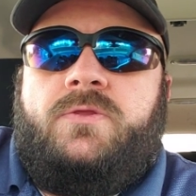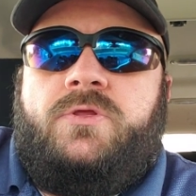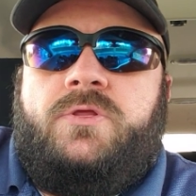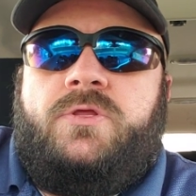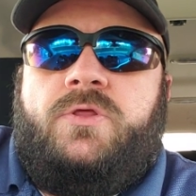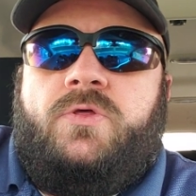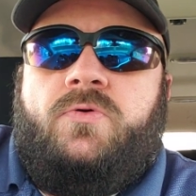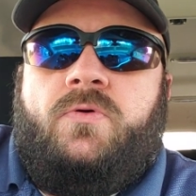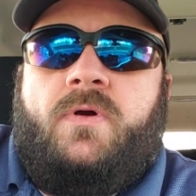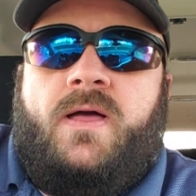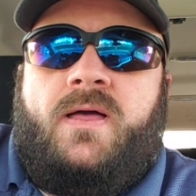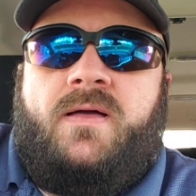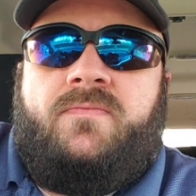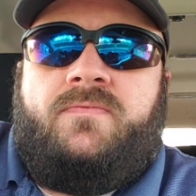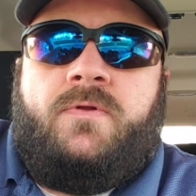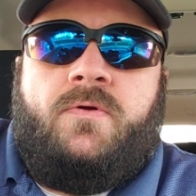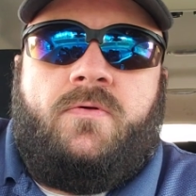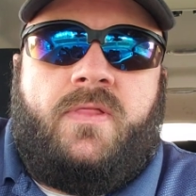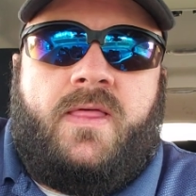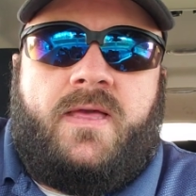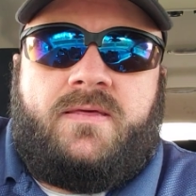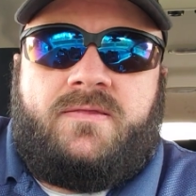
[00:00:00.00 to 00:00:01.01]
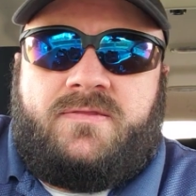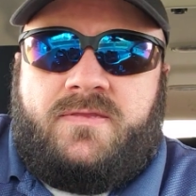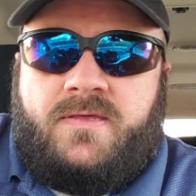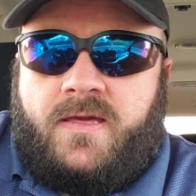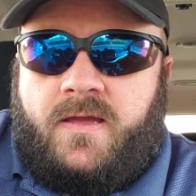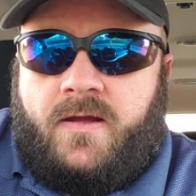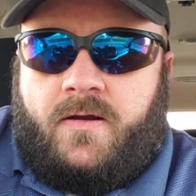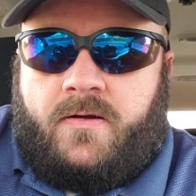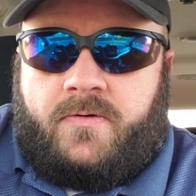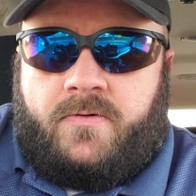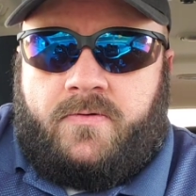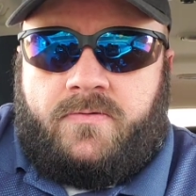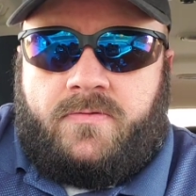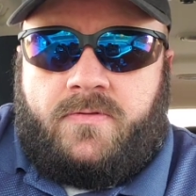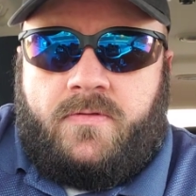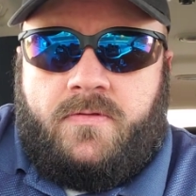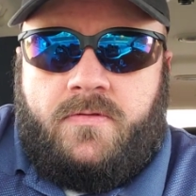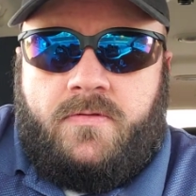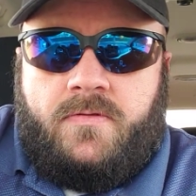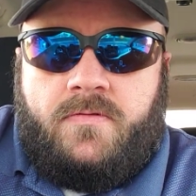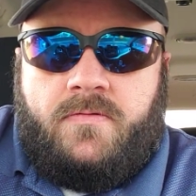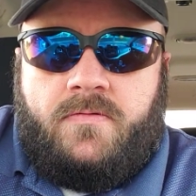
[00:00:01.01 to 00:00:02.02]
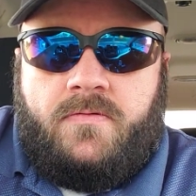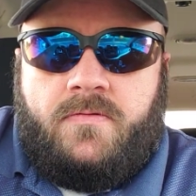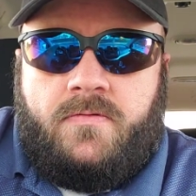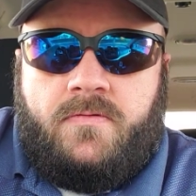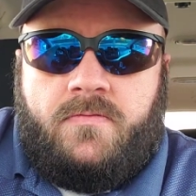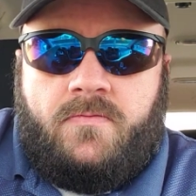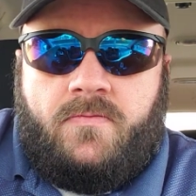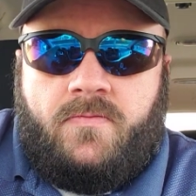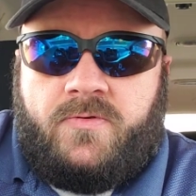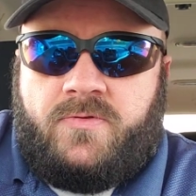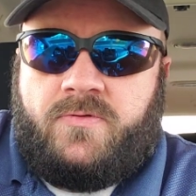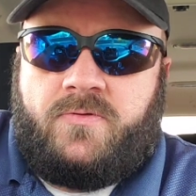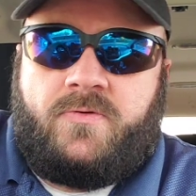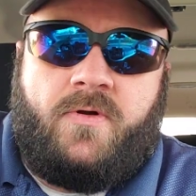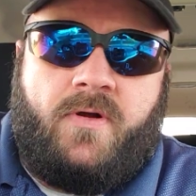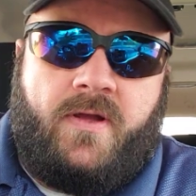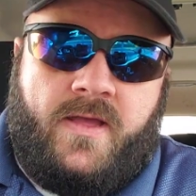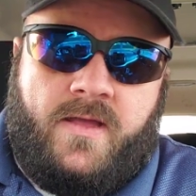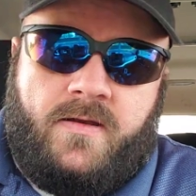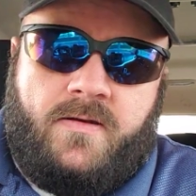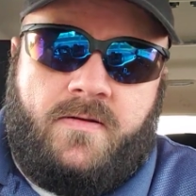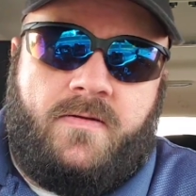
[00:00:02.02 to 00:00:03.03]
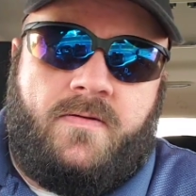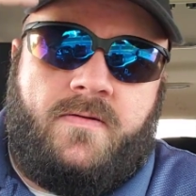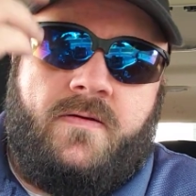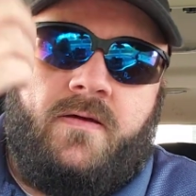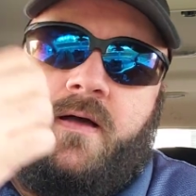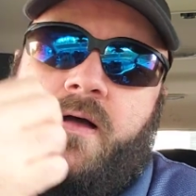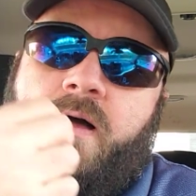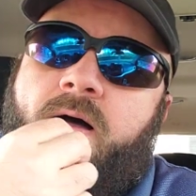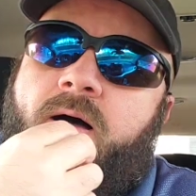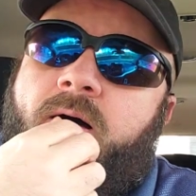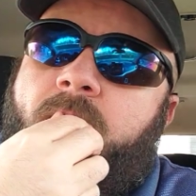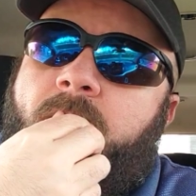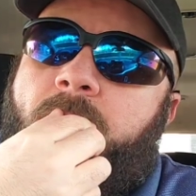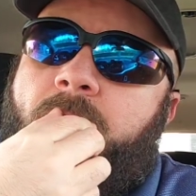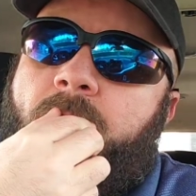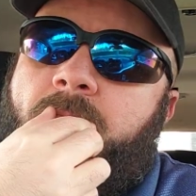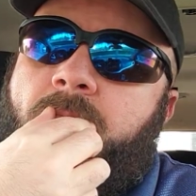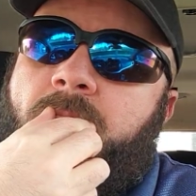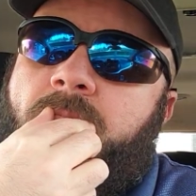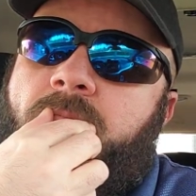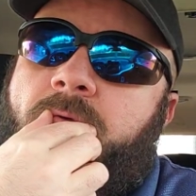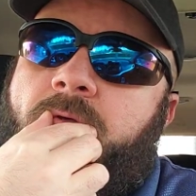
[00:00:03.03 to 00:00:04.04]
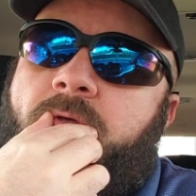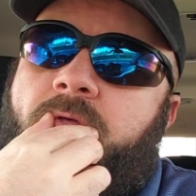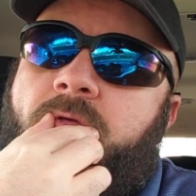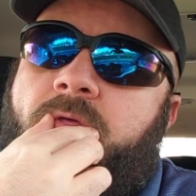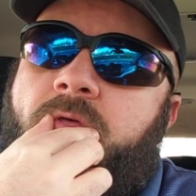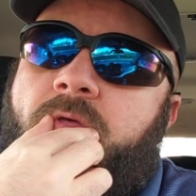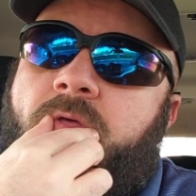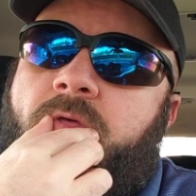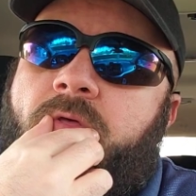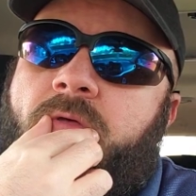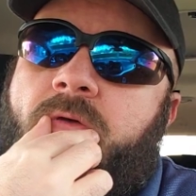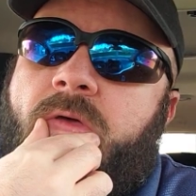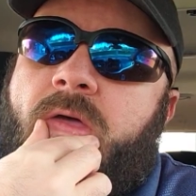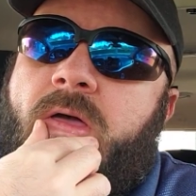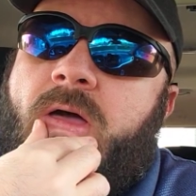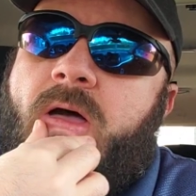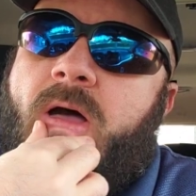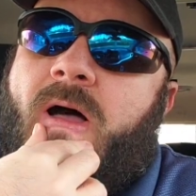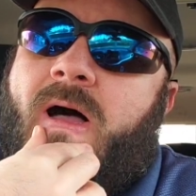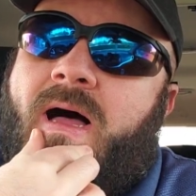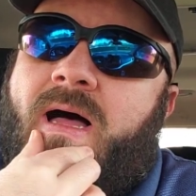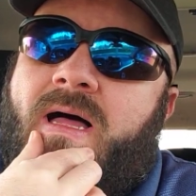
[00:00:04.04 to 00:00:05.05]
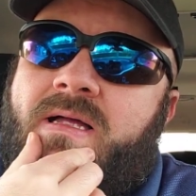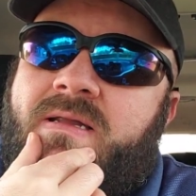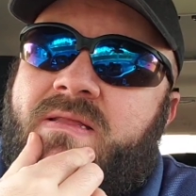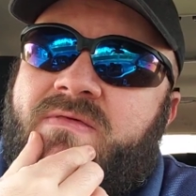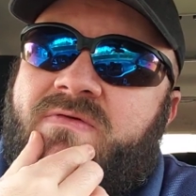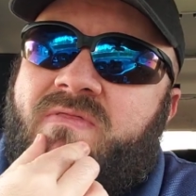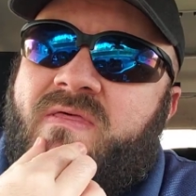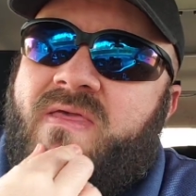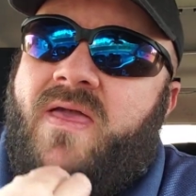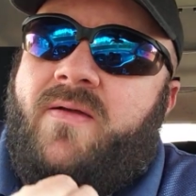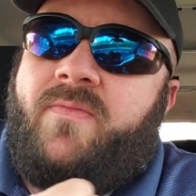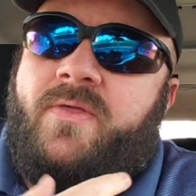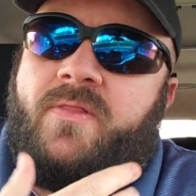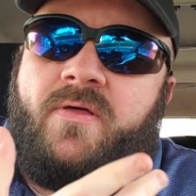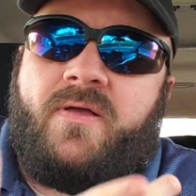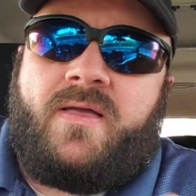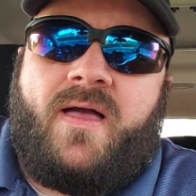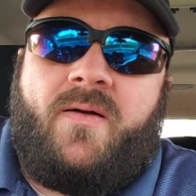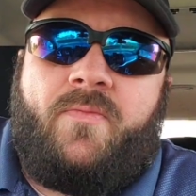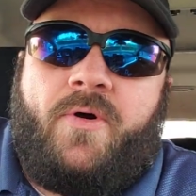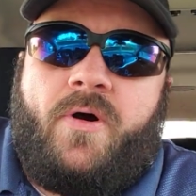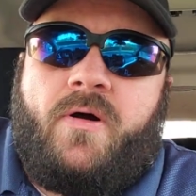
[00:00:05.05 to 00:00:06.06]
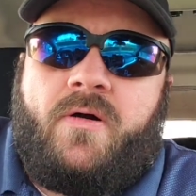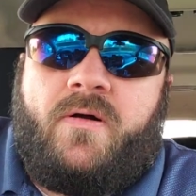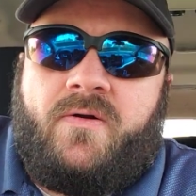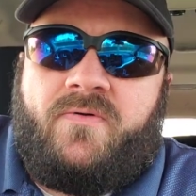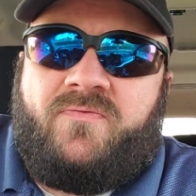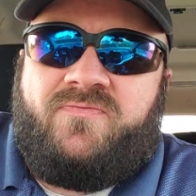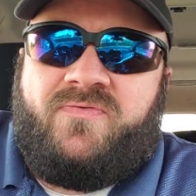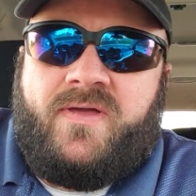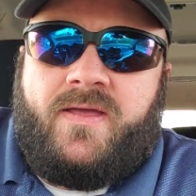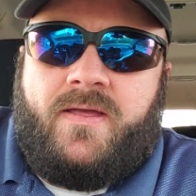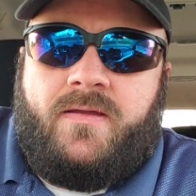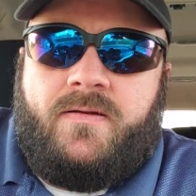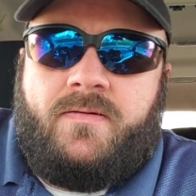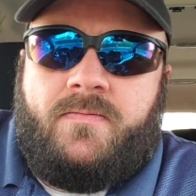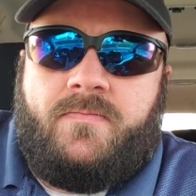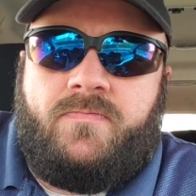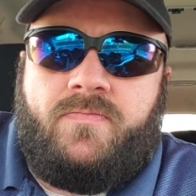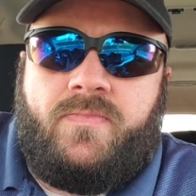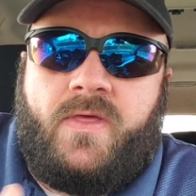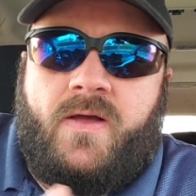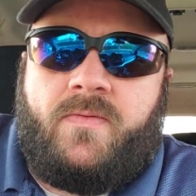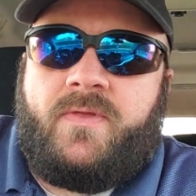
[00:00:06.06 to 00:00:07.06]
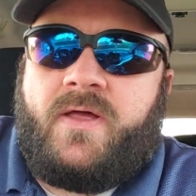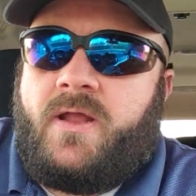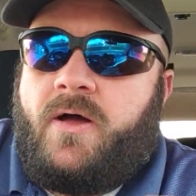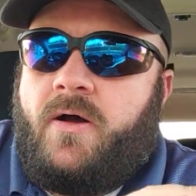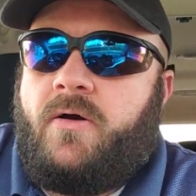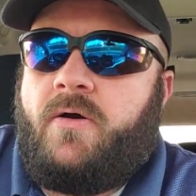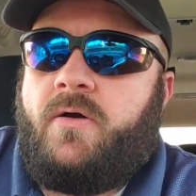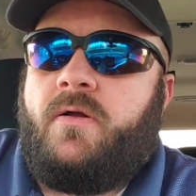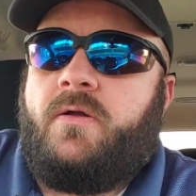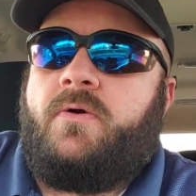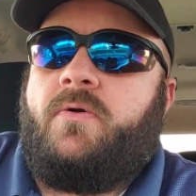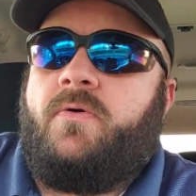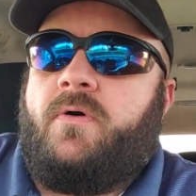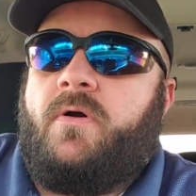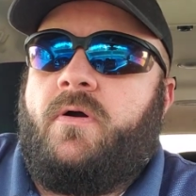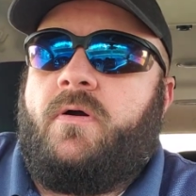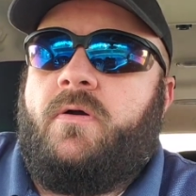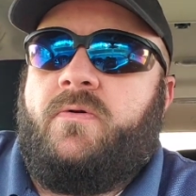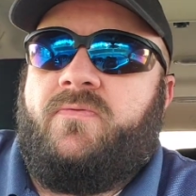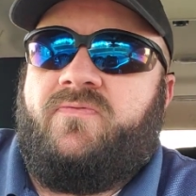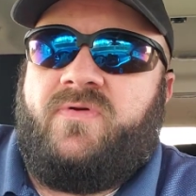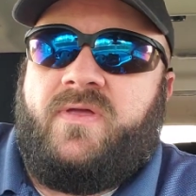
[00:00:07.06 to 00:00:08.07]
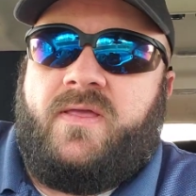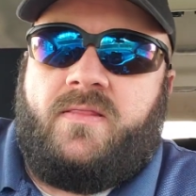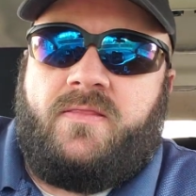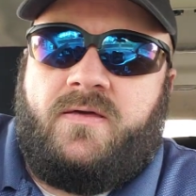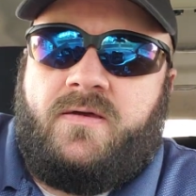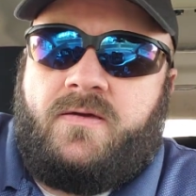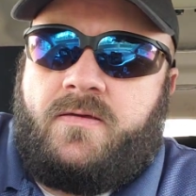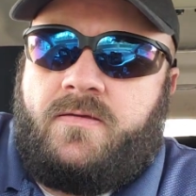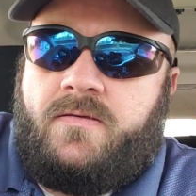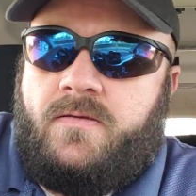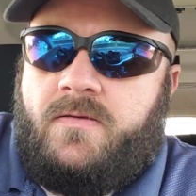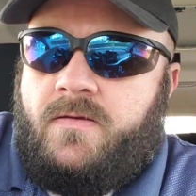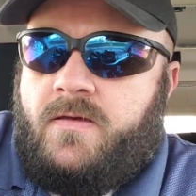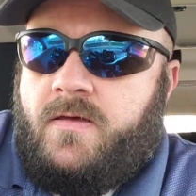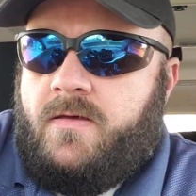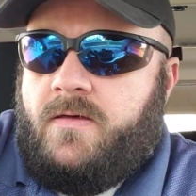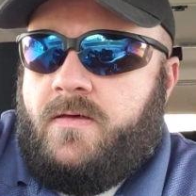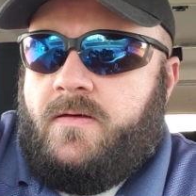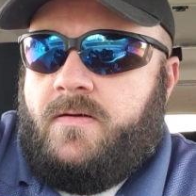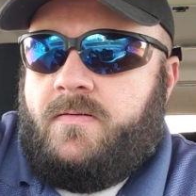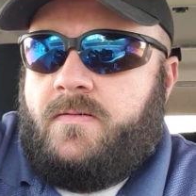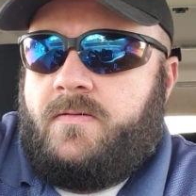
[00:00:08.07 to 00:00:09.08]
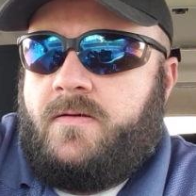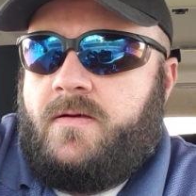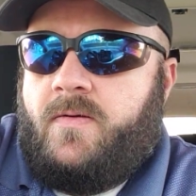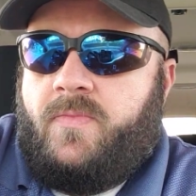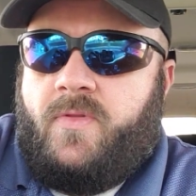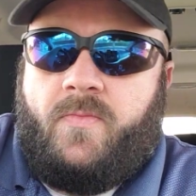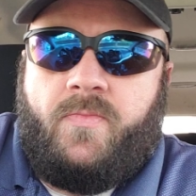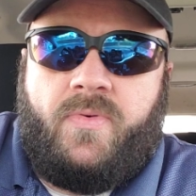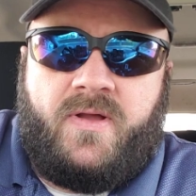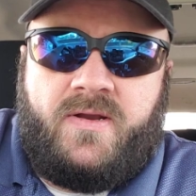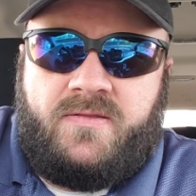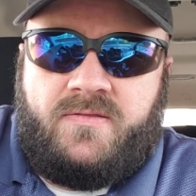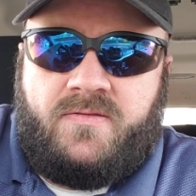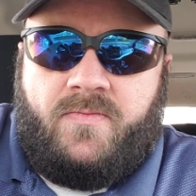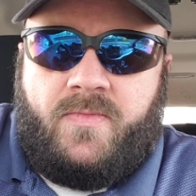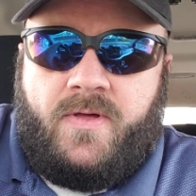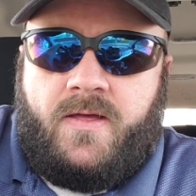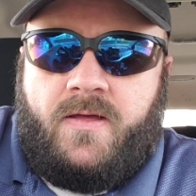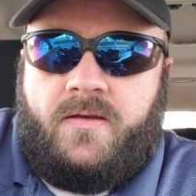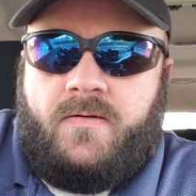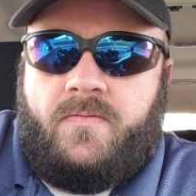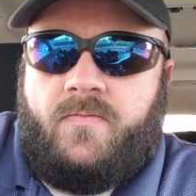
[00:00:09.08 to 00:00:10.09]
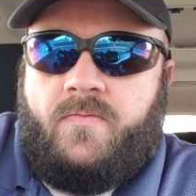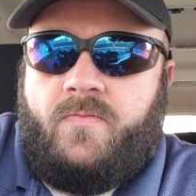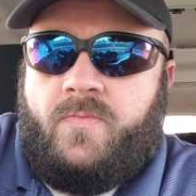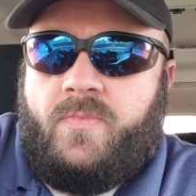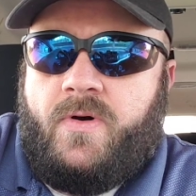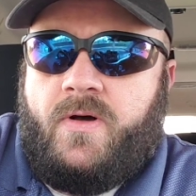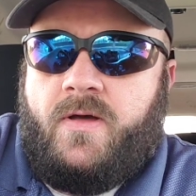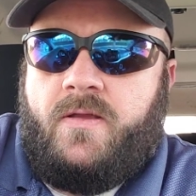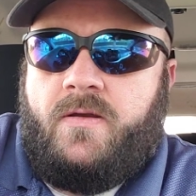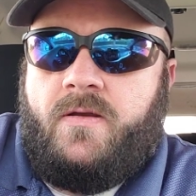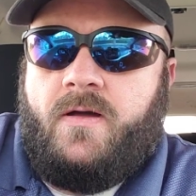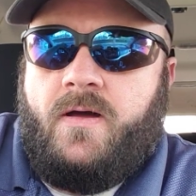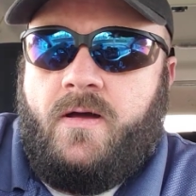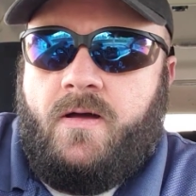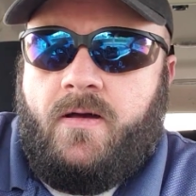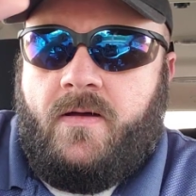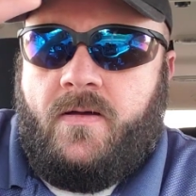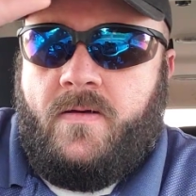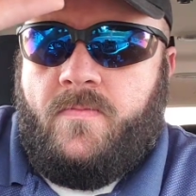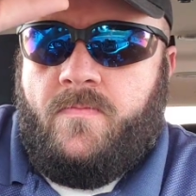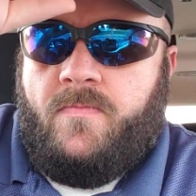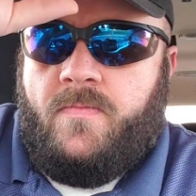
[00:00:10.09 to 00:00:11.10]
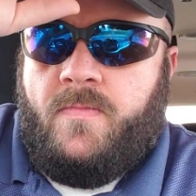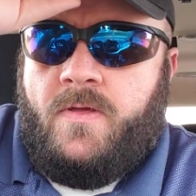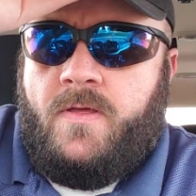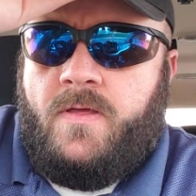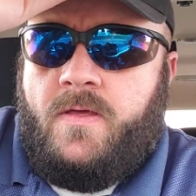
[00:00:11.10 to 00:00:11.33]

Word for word: you have new legacy characters, which is great. Um, honestly, I mean, look, I'm a horror fan. I'm not a hardcore horror fan. Like, a couple of buddies of mine, but um,